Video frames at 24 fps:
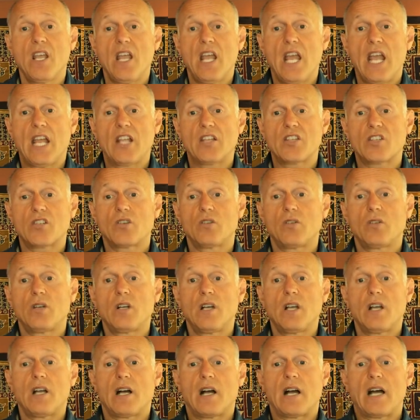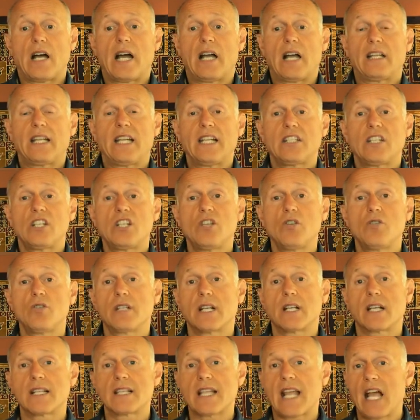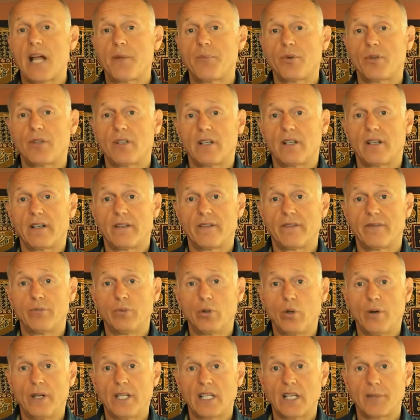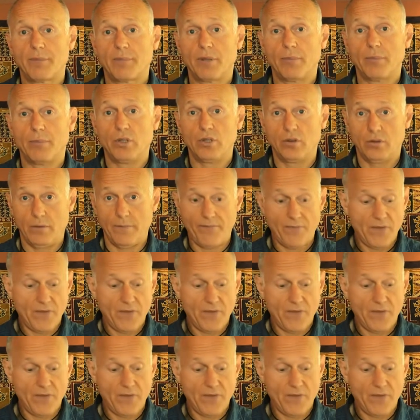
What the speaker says: And so I like to use an example of blowing up a balloon.